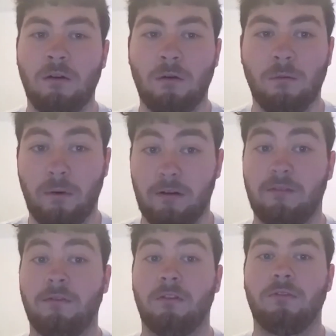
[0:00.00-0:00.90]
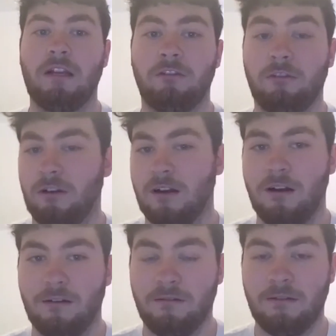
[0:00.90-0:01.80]
where it's for the rich are
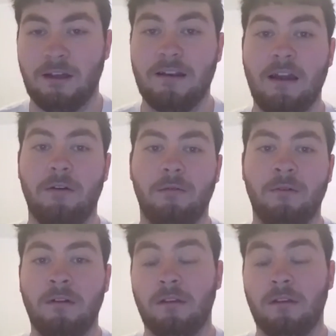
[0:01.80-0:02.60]
gone. And now